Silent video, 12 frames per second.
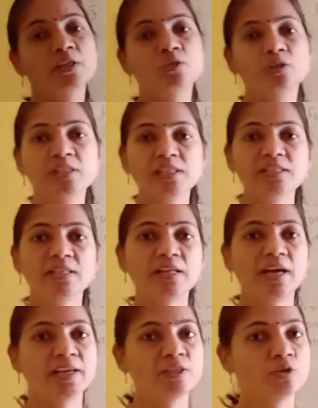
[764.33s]
So these are
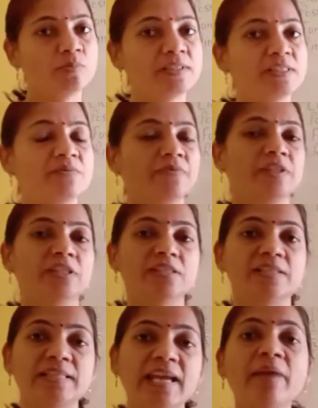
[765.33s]
the isomers with the
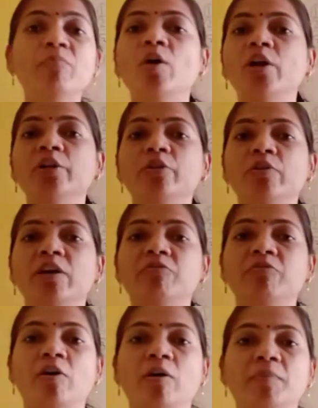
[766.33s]
same
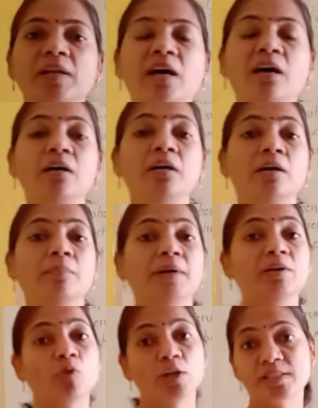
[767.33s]
molecular formula,
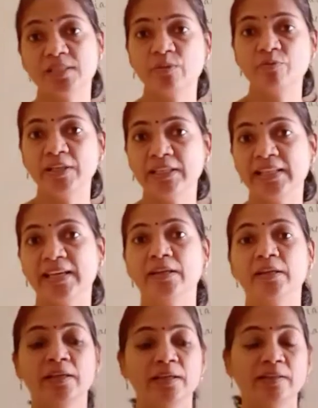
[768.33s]
but what is different then?